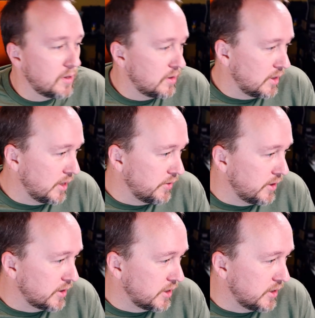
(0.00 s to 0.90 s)
And
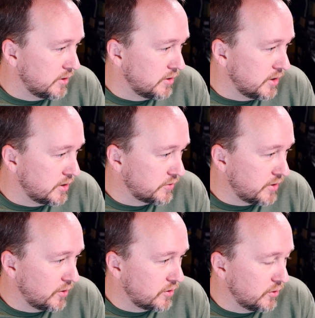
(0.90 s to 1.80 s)
then again, the
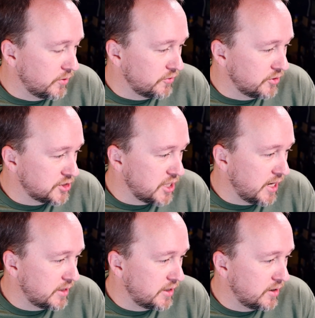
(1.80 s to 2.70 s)
discount code is in
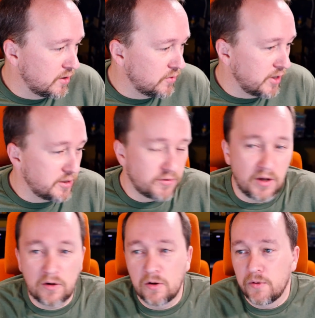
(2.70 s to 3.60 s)
chat here. That
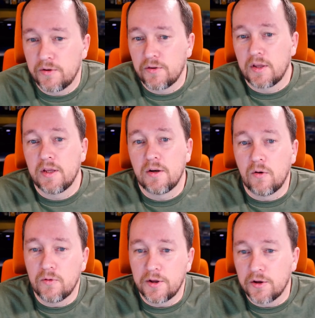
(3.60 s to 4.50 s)
discount code is again
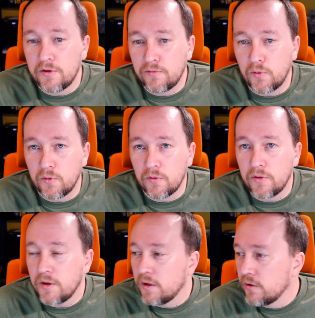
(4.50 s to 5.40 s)
only good for
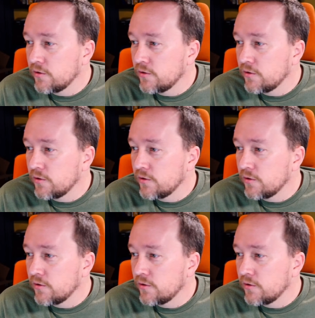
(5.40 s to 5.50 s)
the